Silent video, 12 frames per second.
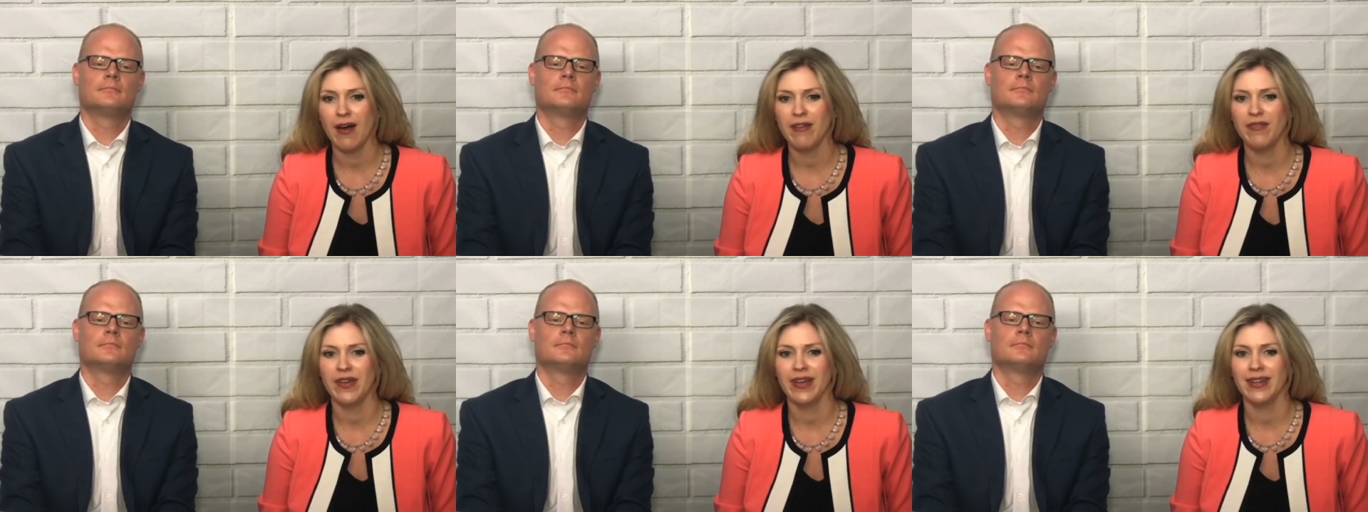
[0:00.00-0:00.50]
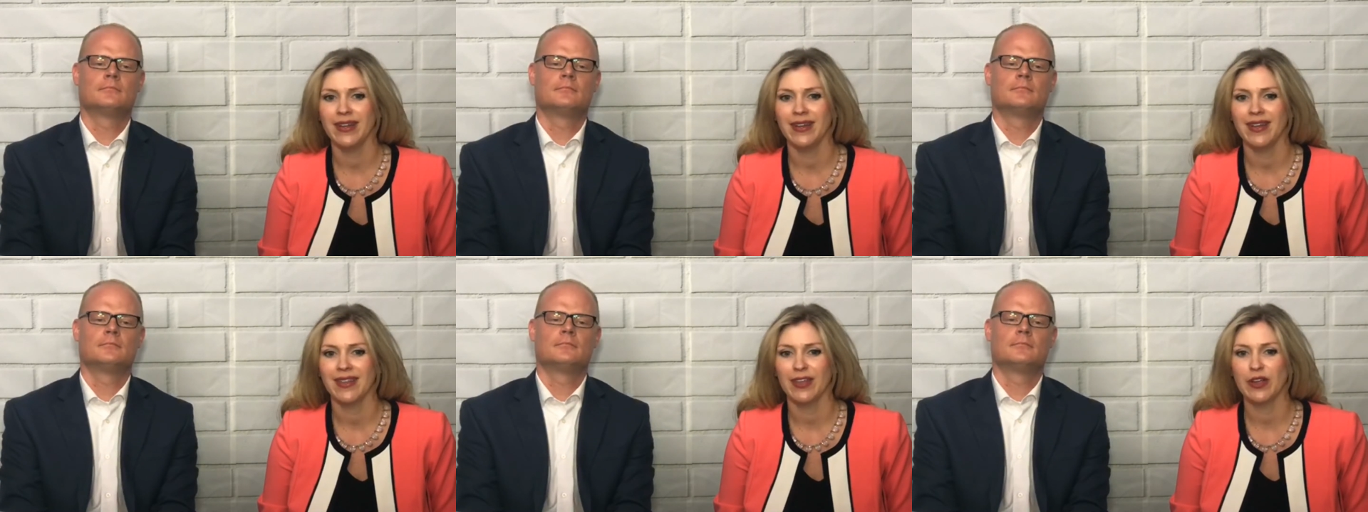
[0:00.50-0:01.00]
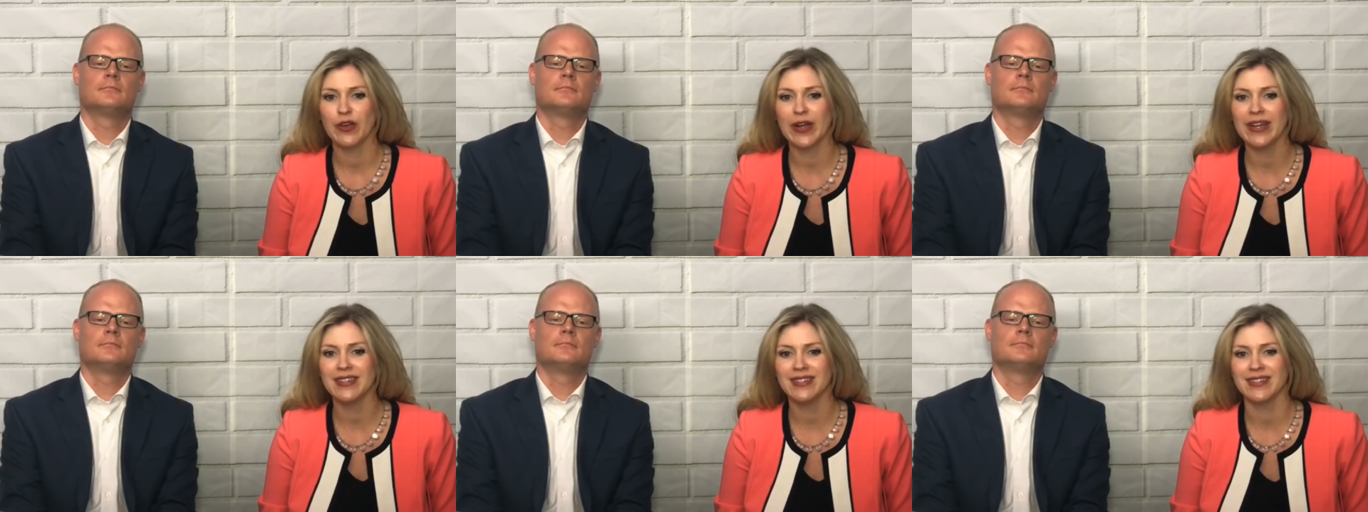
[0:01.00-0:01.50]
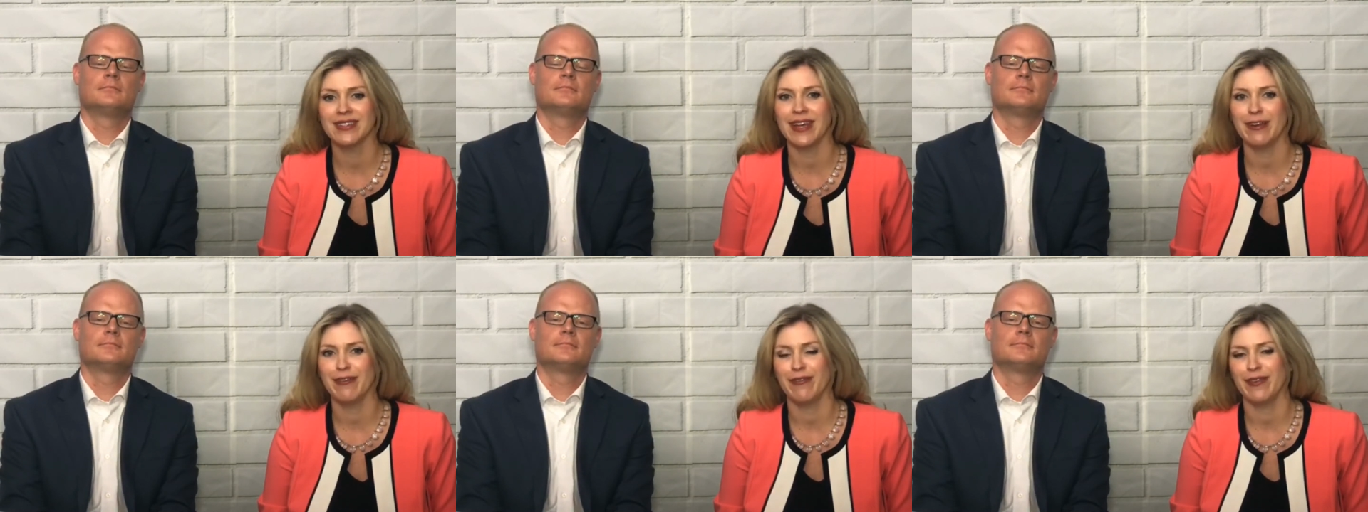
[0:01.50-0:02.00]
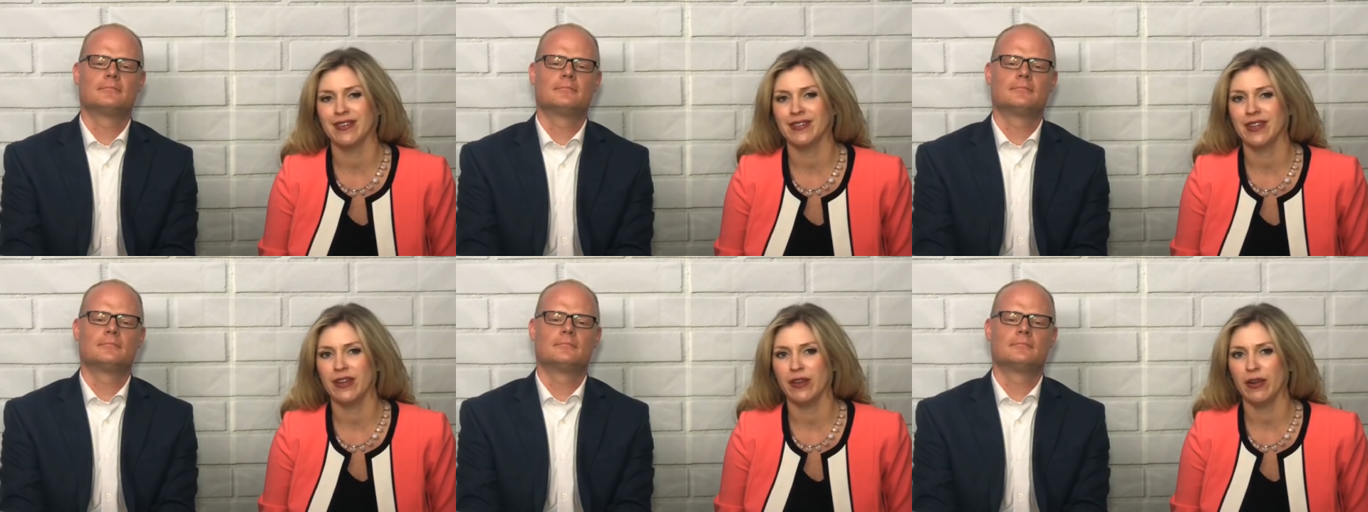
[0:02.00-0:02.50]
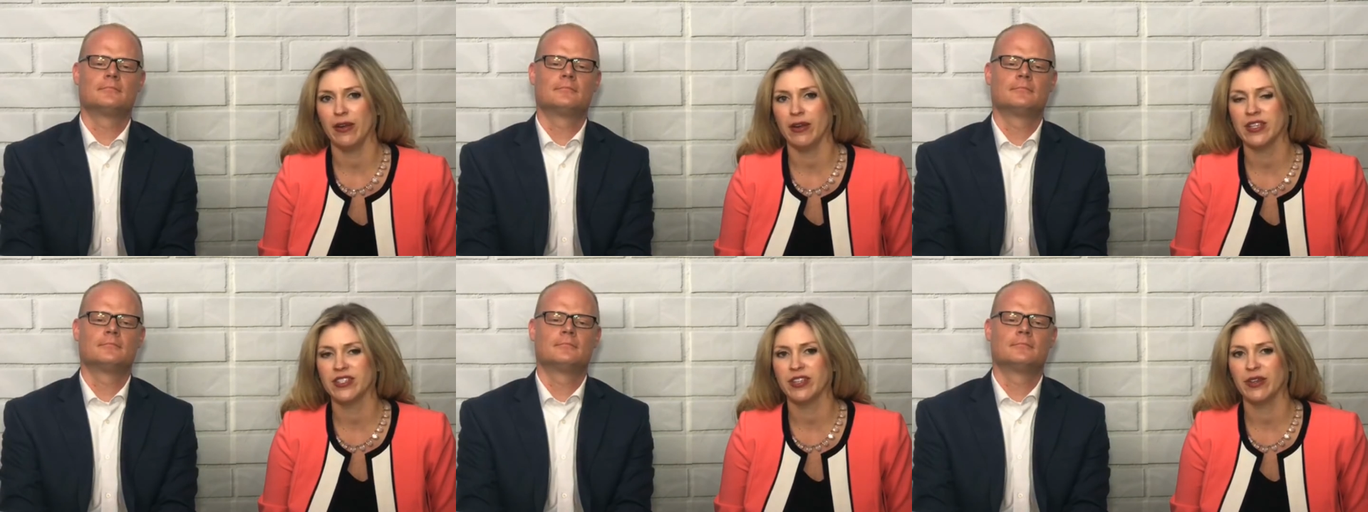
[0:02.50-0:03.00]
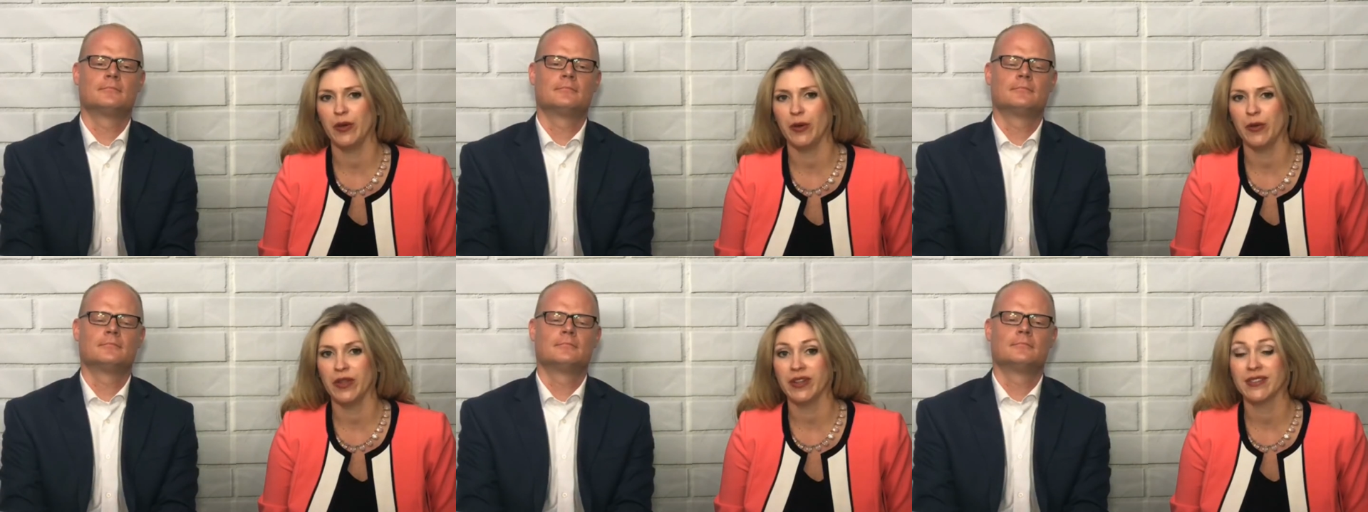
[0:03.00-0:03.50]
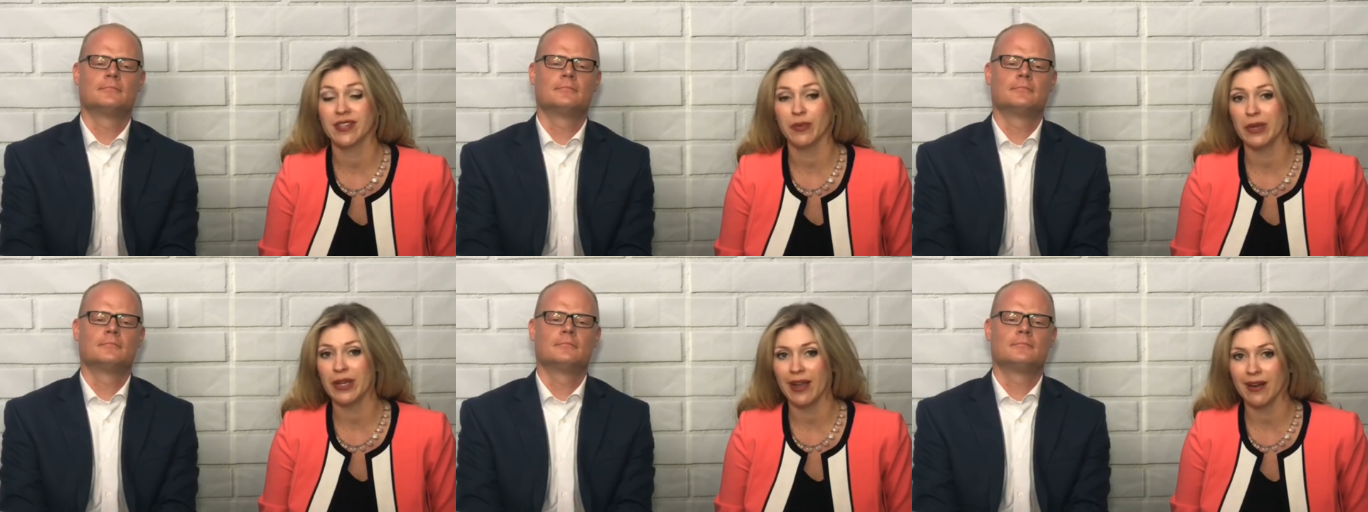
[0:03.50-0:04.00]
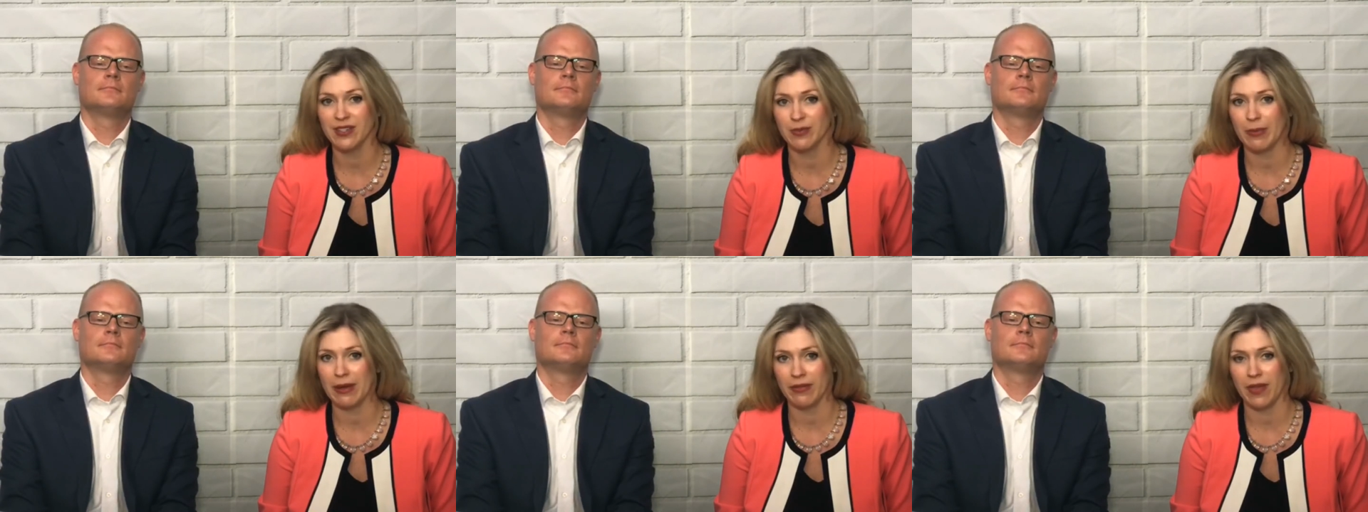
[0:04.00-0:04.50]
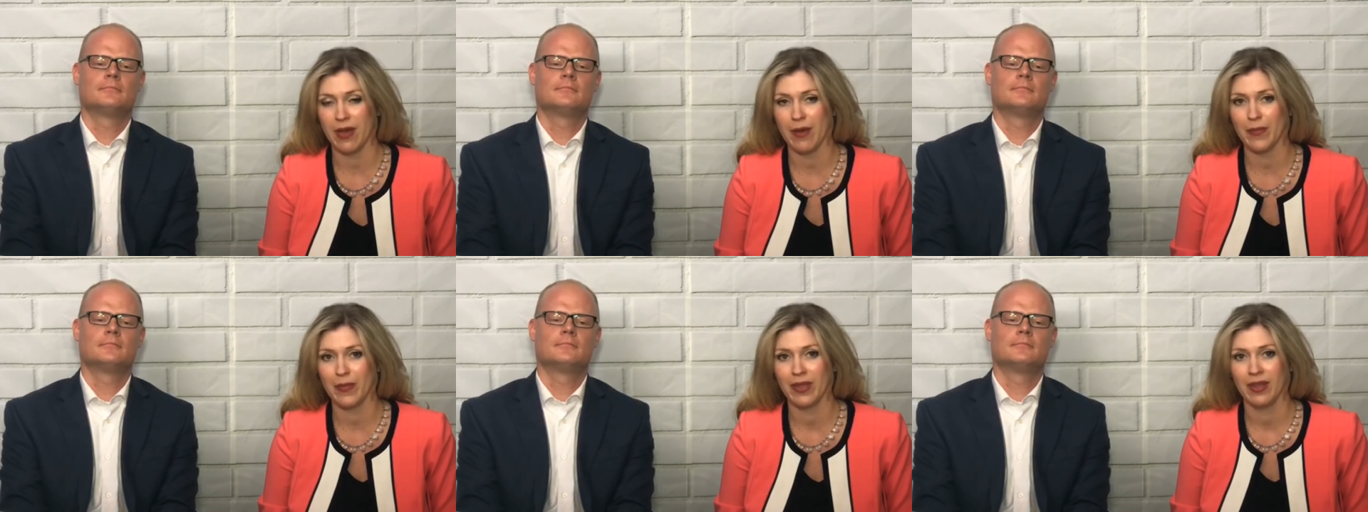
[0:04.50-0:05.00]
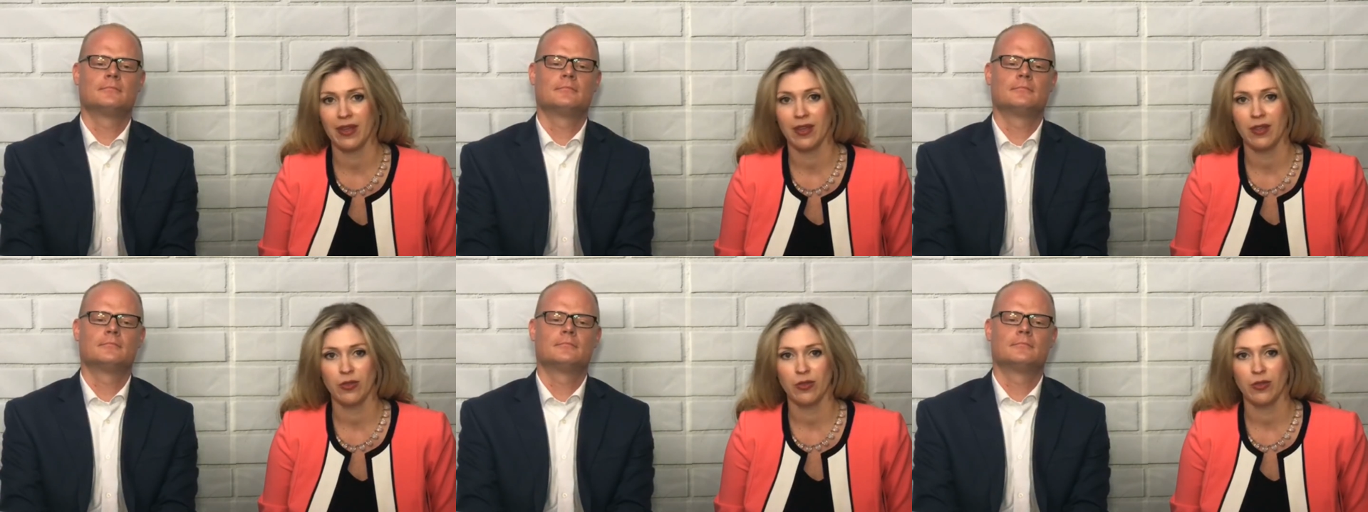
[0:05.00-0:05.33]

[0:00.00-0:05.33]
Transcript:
Speaker 1: Often, the greatest desire for a senior is to know that someone cares about them